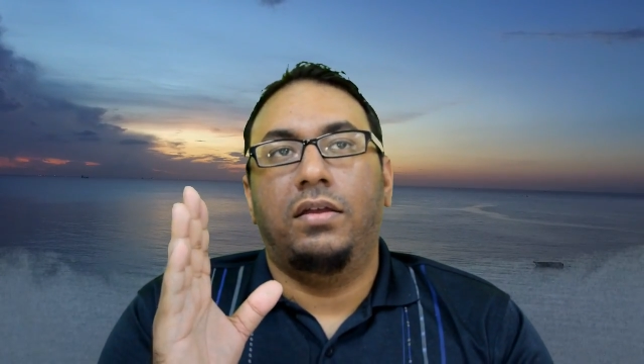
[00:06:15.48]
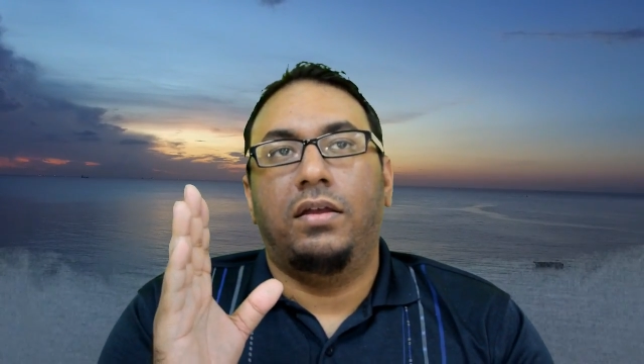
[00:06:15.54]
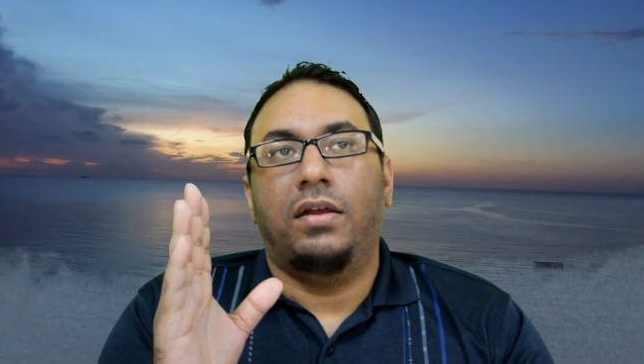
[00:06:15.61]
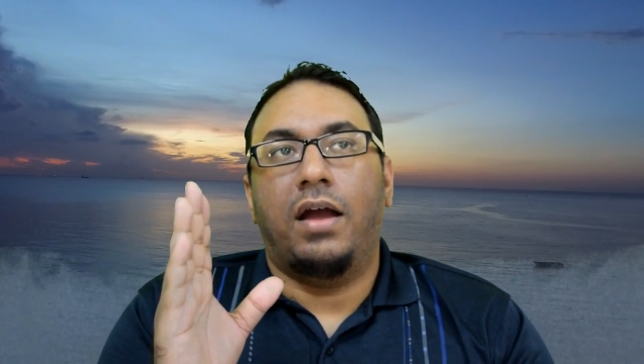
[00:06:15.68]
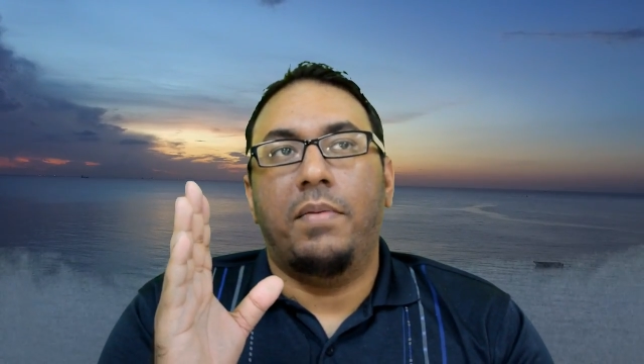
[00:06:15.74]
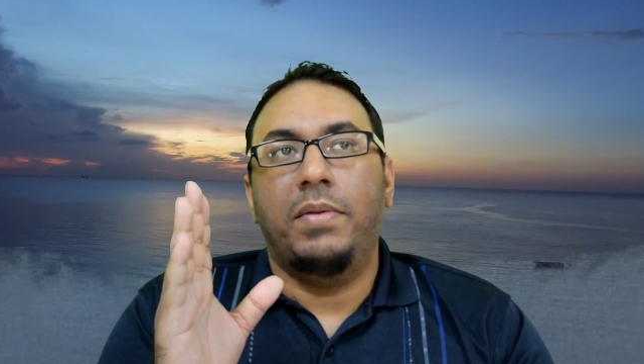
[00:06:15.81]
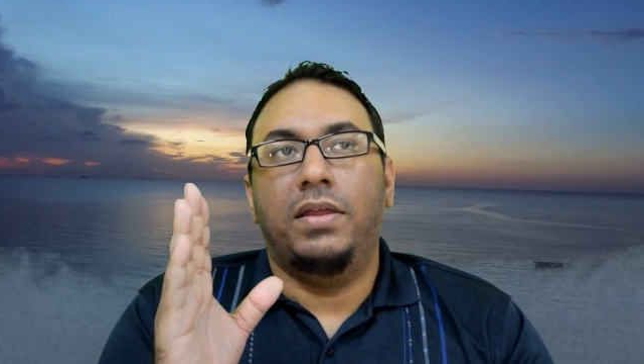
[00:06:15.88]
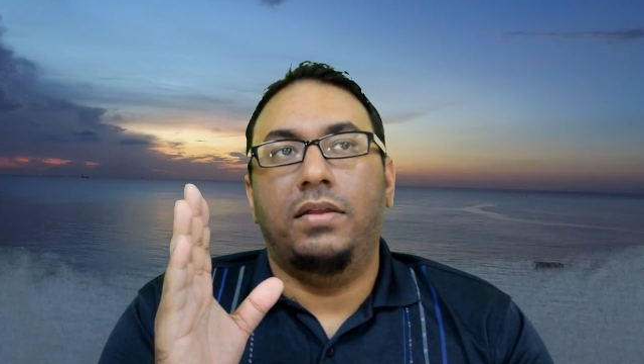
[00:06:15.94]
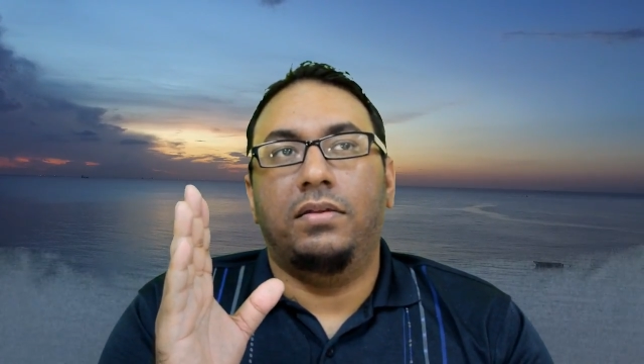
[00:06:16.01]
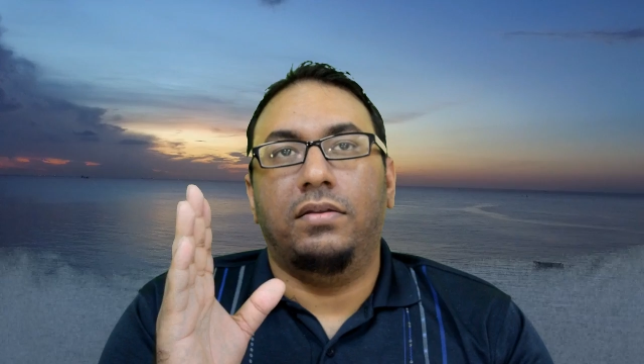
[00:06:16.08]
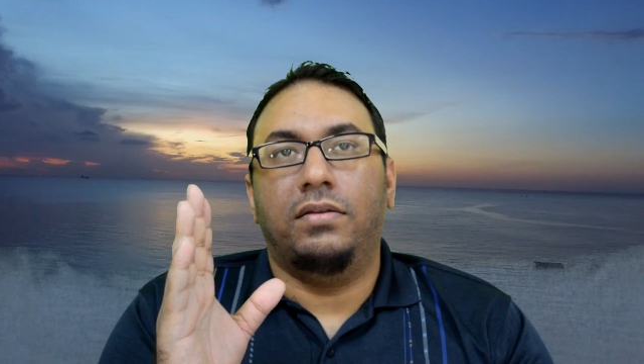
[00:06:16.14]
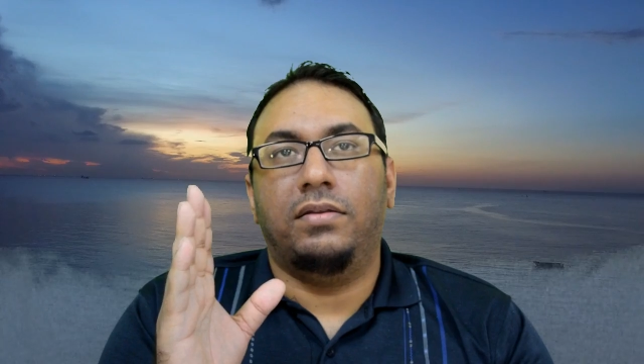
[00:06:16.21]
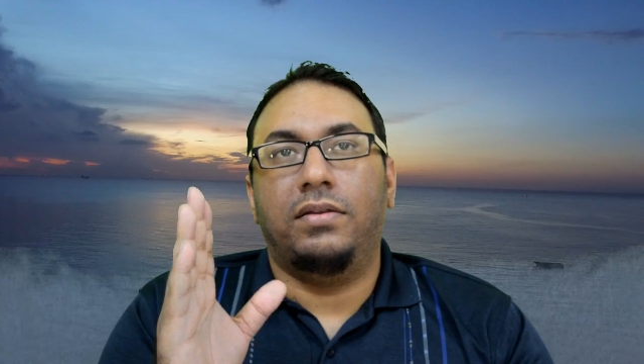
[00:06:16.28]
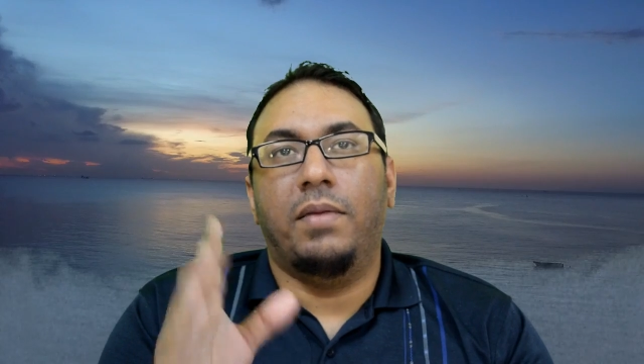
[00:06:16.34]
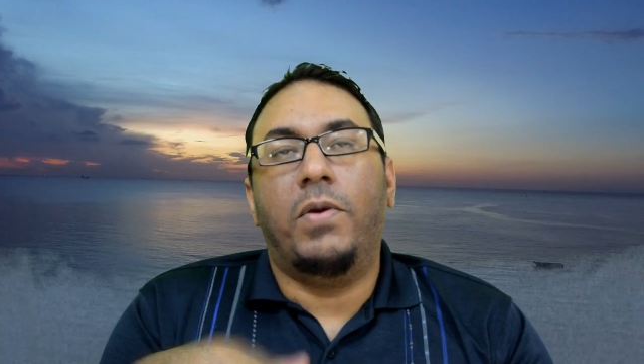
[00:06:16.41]
I
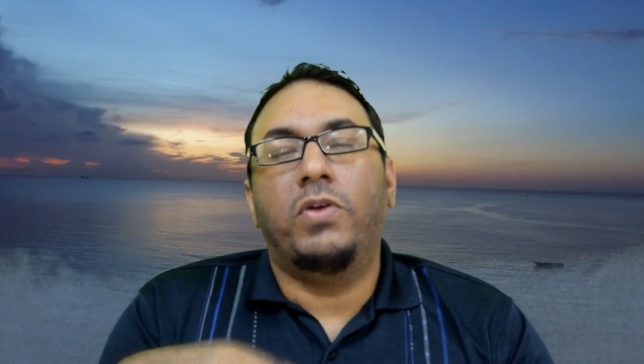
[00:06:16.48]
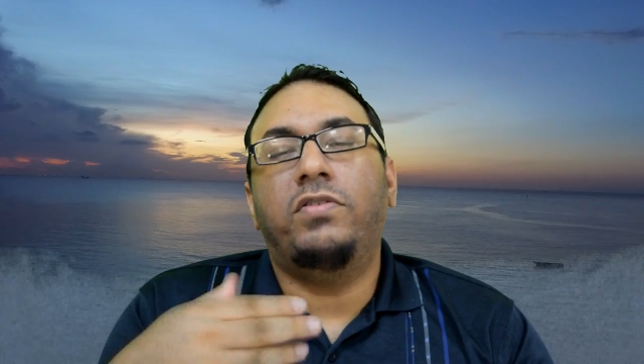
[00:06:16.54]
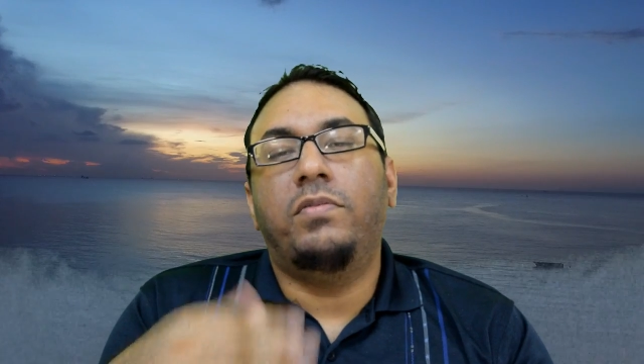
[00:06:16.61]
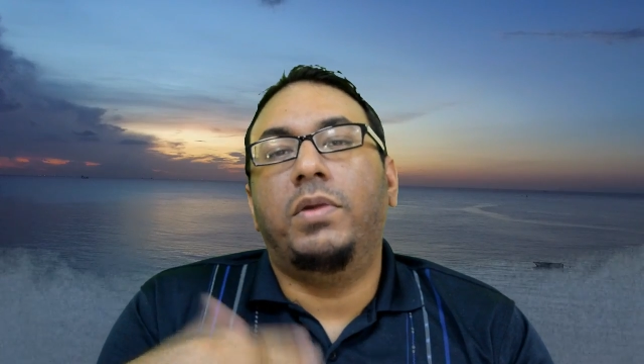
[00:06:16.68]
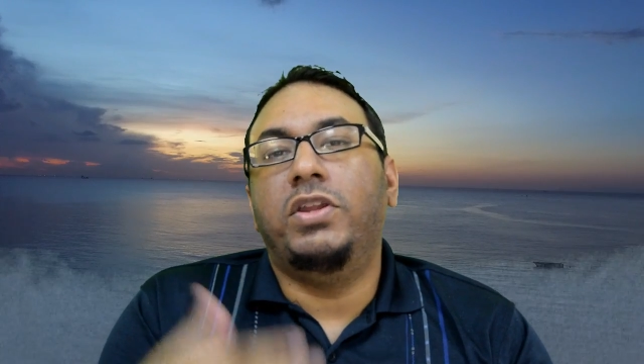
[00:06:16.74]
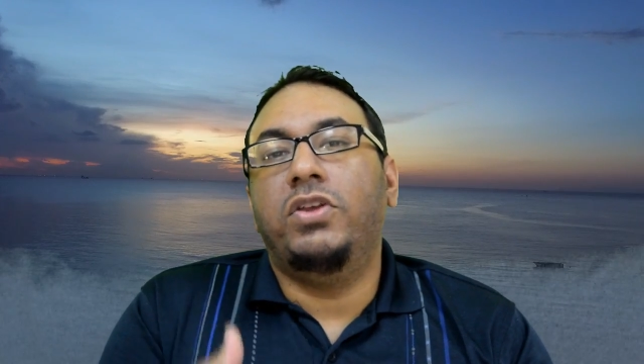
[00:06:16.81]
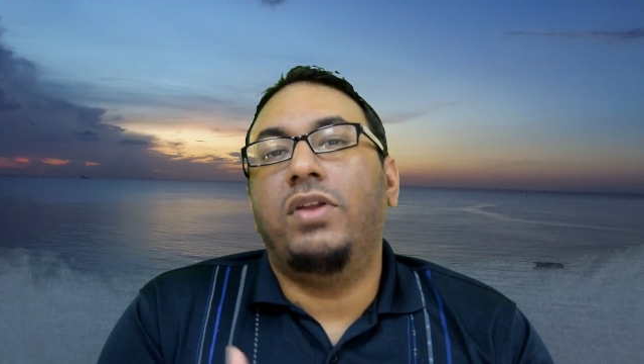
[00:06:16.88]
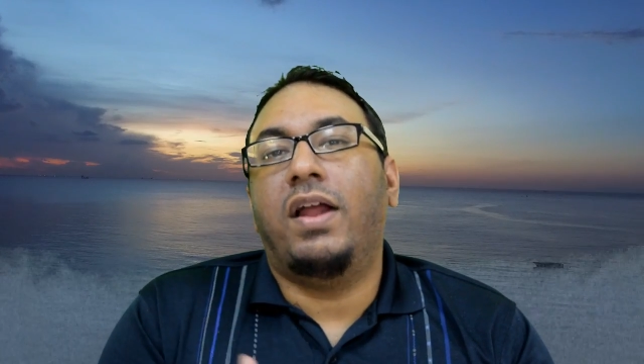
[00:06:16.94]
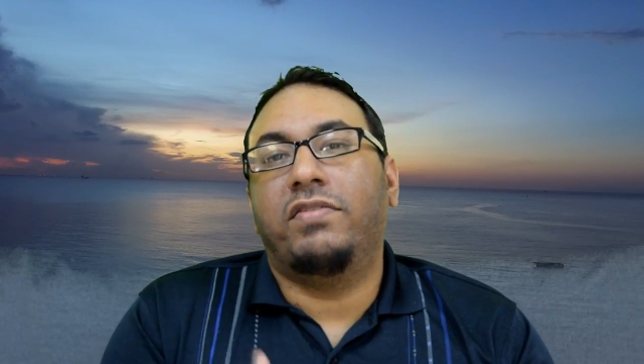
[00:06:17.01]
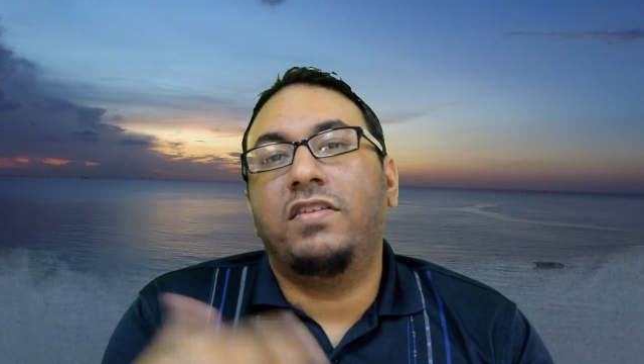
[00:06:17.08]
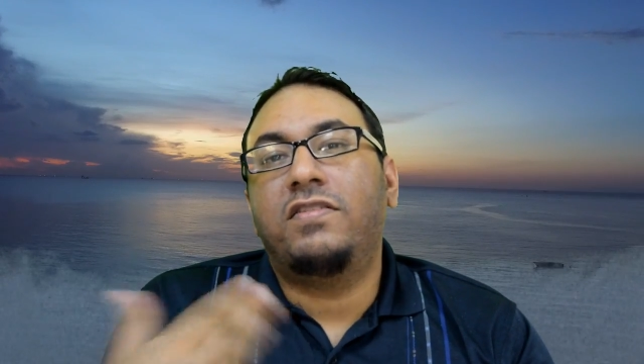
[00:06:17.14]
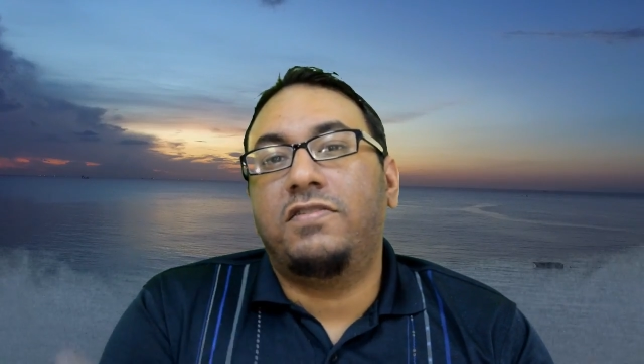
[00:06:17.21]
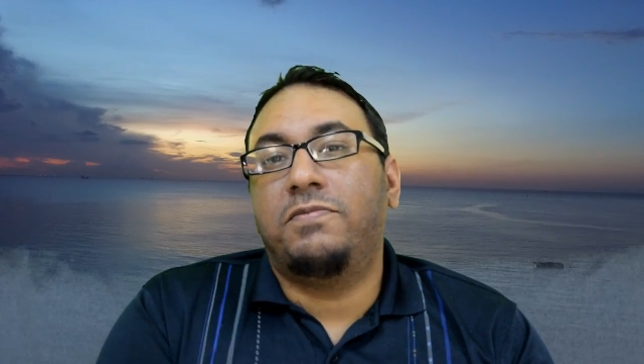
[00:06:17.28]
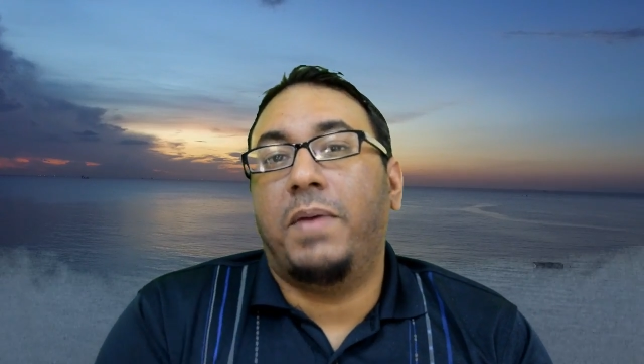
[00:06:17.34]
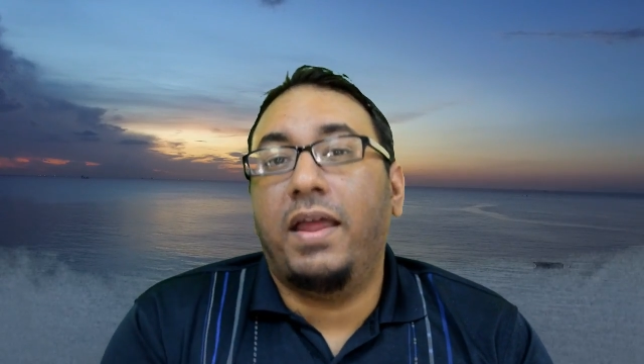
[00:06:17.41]
mean, the amount of money you'll have to
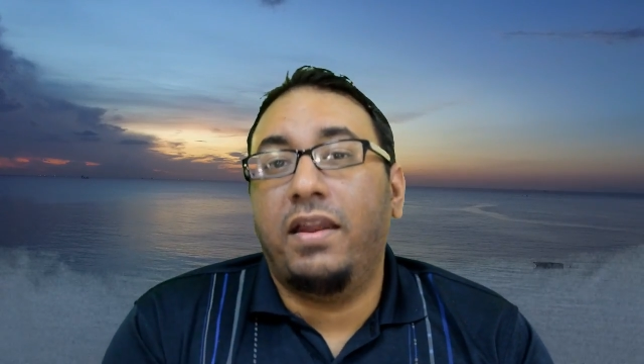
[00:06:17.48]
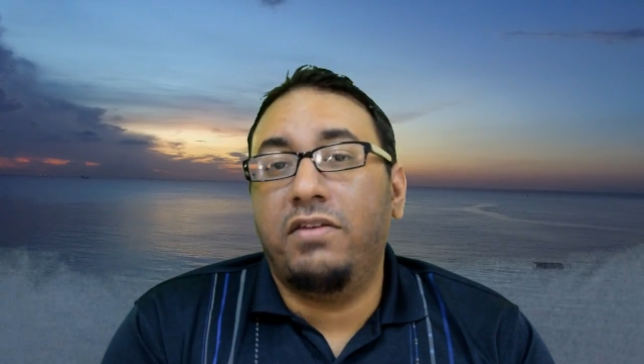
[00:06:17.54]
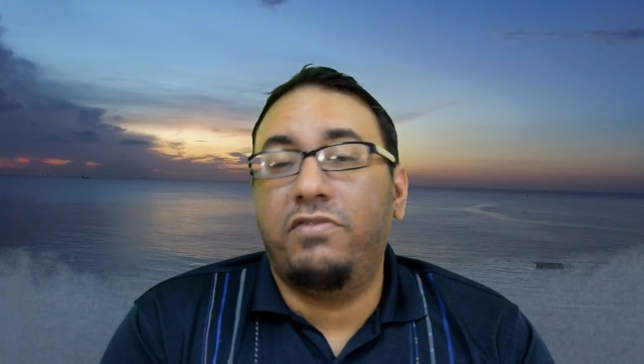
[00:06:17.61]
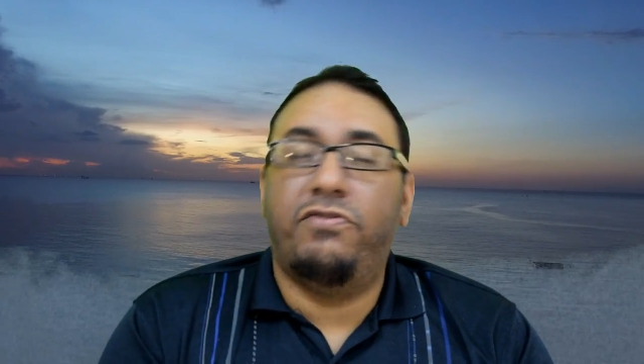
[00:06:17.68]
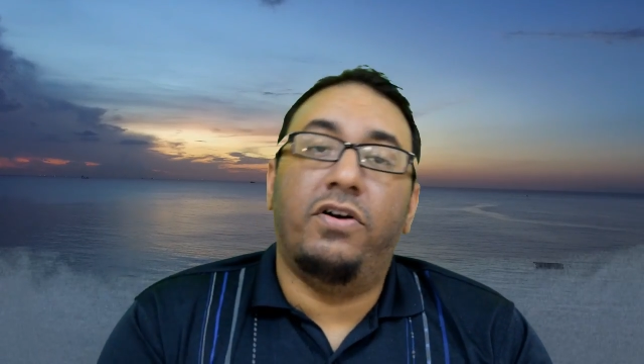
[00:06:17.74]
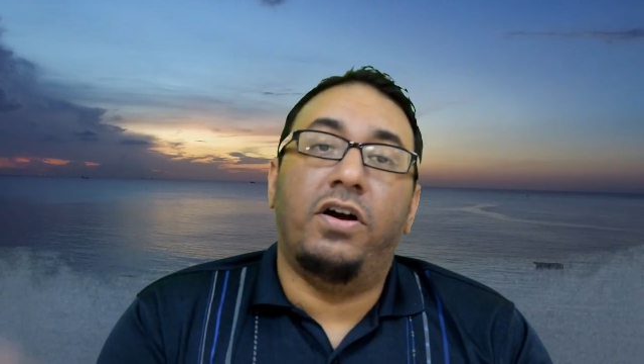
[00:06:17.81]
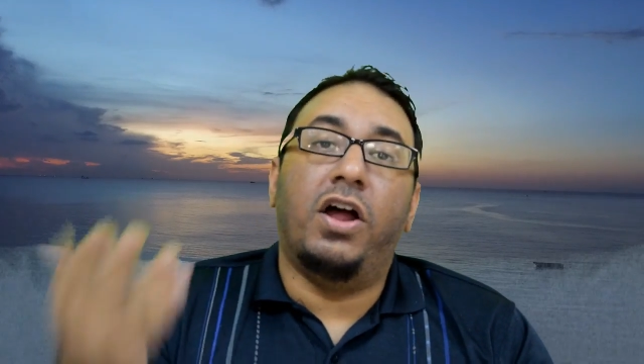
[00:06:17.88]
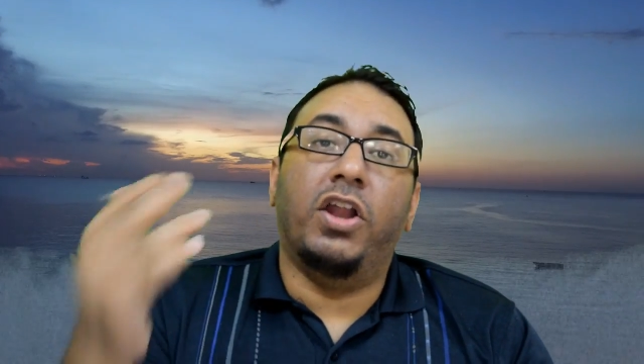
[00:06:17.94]
spend for